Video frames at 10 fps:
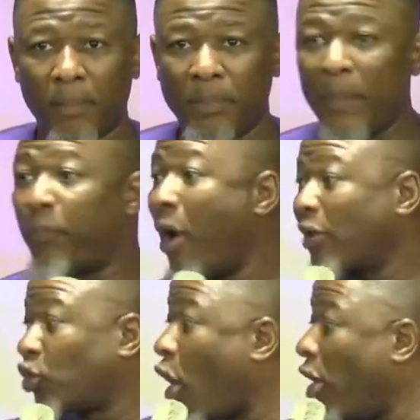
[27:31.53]
People
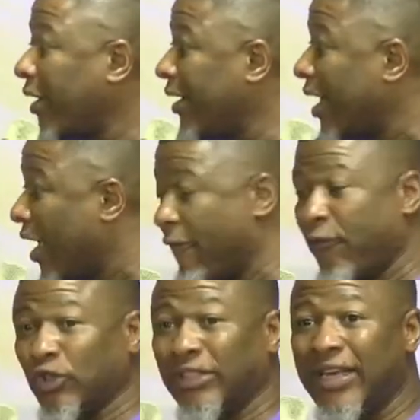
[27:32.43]
are turning. If
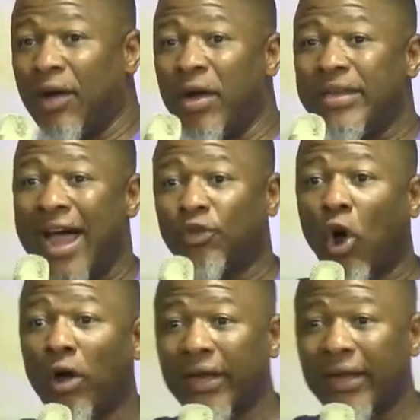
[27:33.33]
you see the way they are
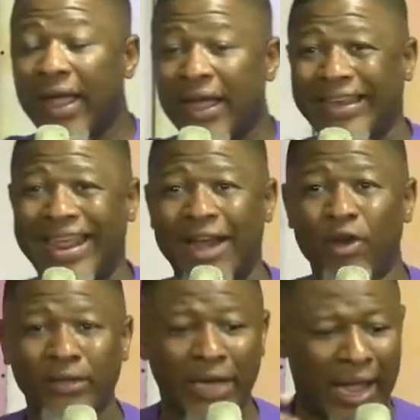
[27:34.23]
turning, they are
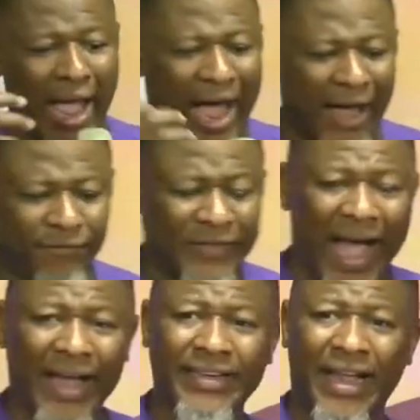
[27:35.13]
not
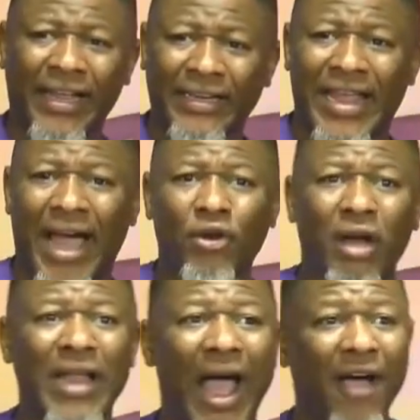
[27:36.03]
after
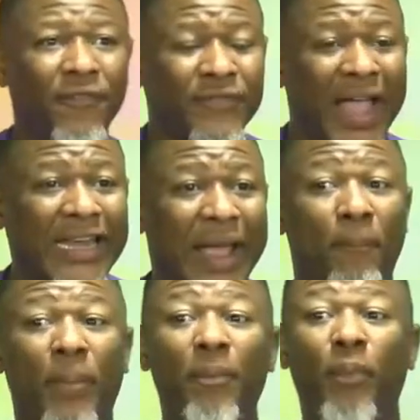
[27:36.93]
the
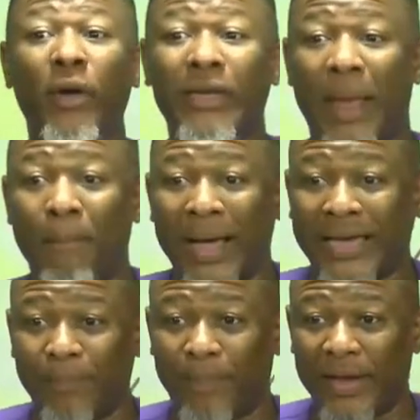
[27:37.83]
people in the
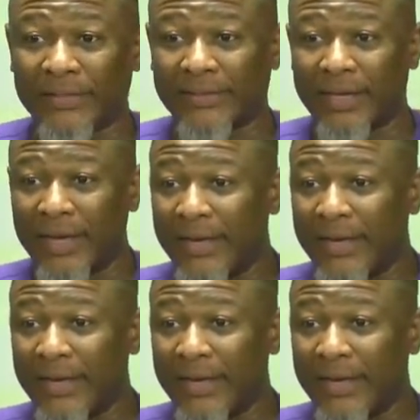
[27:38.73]
marketplace.